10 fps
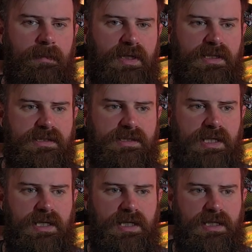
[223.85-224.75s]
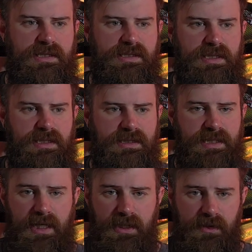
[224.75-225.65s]
because it is a
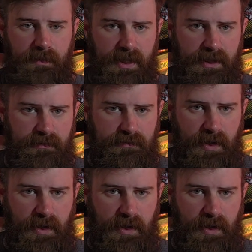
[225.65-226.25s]
technical by